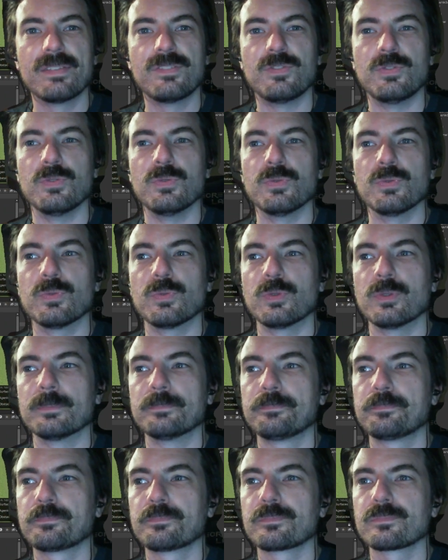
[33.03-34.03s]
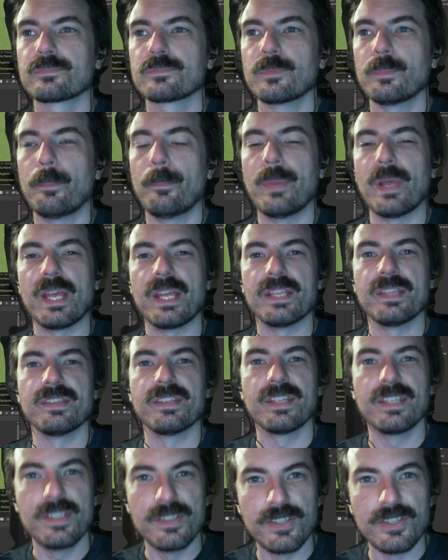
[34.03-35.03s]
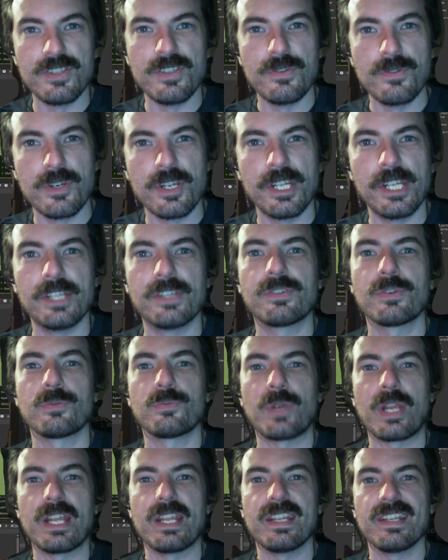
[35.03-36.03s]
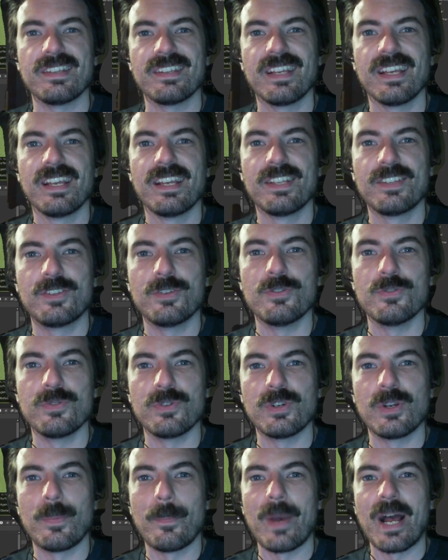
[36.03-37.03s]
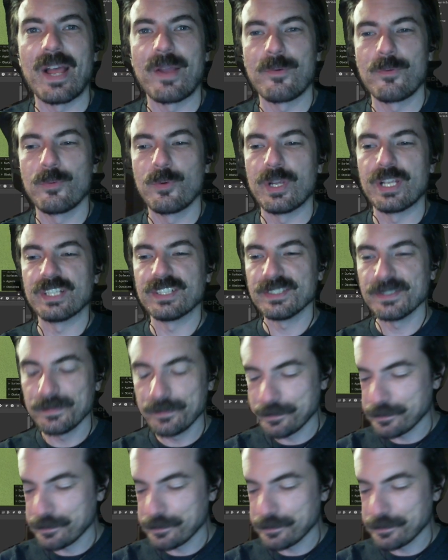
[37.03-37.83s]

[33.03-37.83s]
to bend the Unity terrain to my will.